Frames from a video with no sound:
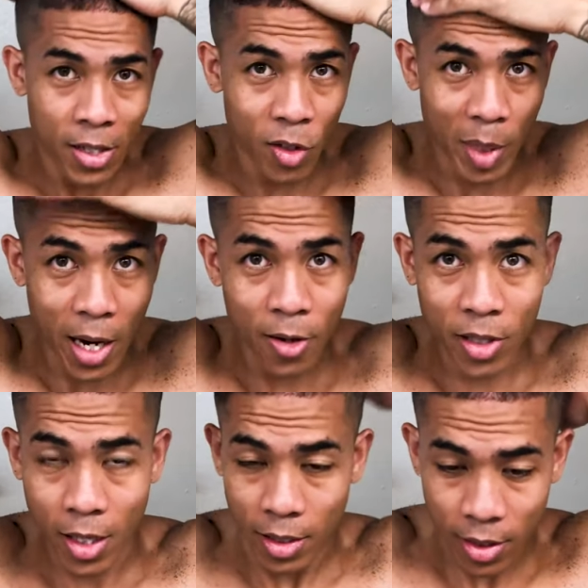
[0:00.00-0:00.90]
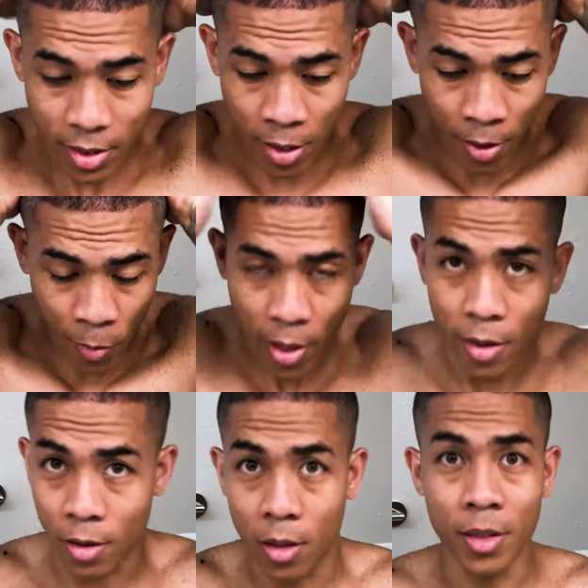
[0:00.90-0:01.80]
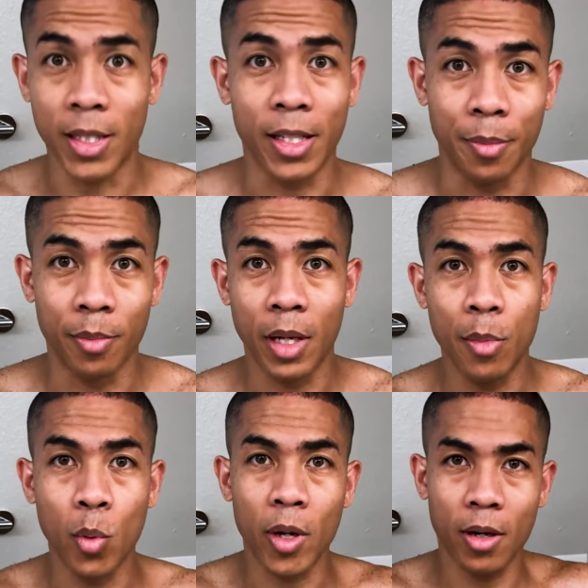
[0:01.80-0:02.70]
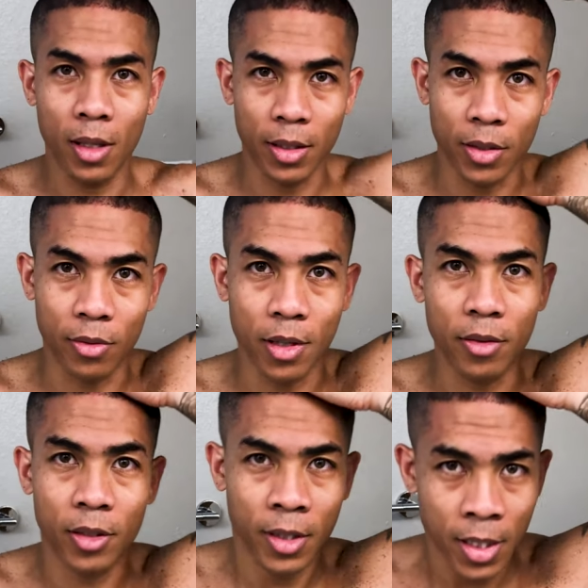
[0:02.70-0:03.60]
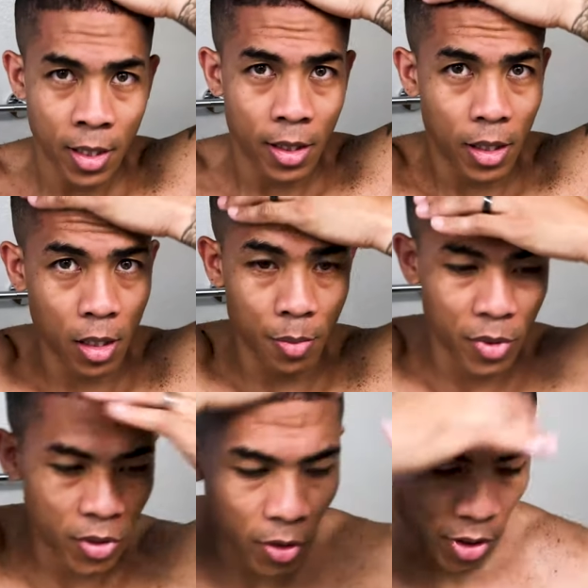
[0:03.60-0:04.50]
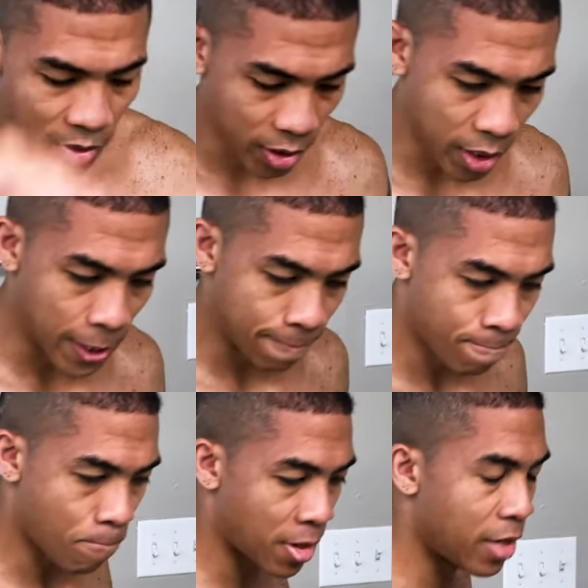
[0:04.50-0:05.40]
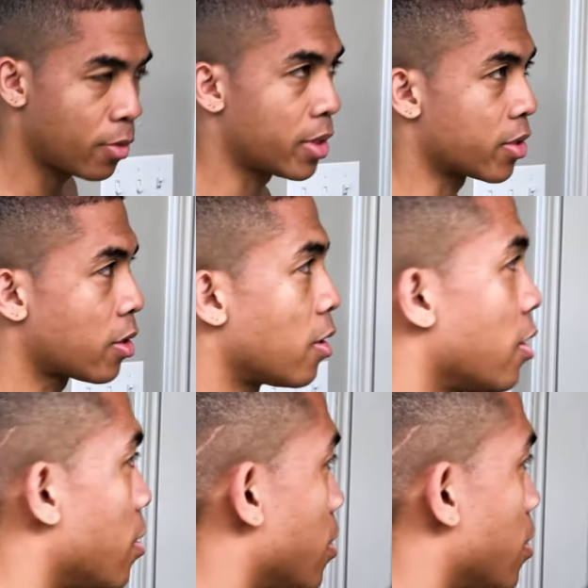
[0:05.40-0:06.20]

So my hair is cut. This is how I wear it all the time. I've been wearing it like this forever. Um, so you can see, even with the scar,